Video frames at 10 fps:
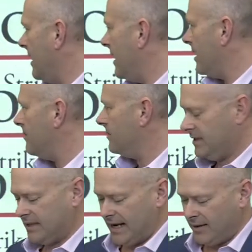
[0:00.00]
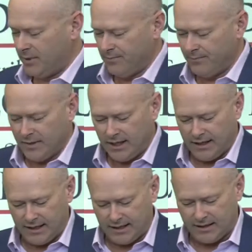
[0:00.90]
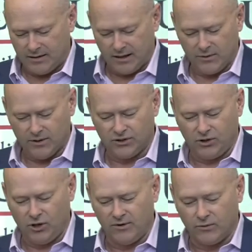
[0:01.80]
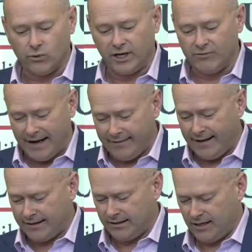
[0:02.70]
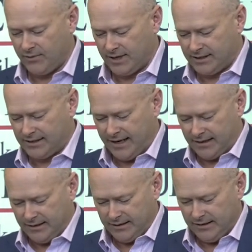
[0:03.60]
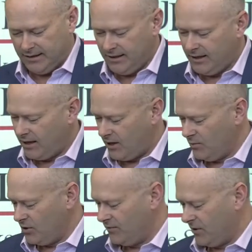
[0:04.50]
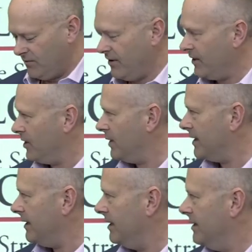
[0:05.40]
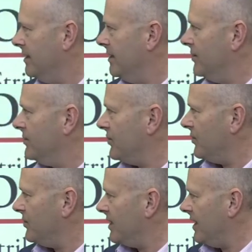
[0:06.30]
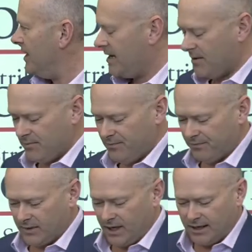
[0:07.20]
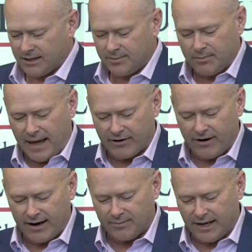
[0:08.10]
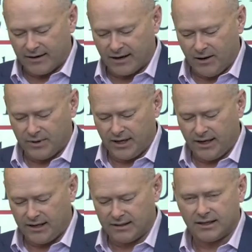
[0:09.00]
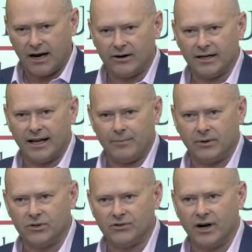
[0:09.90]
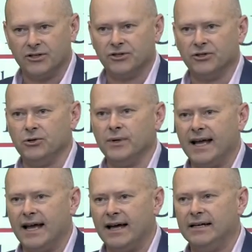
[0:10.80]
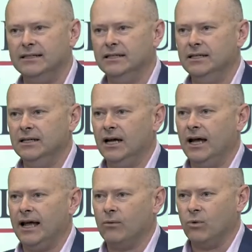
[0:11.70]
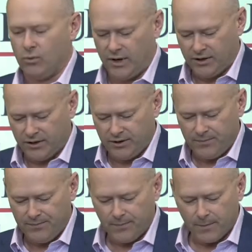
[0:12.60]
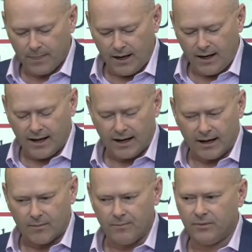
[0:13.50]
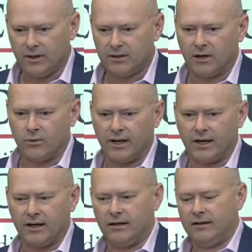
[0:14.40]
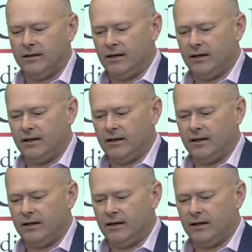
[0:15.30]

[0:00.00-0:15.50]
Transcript: um, disclaimer. Uh, I will assume you've already read that and you understand it. I'll move on very quickly to the um, just a bit of background about the company, its current capital structure, who we are, and what we do. Um, so we're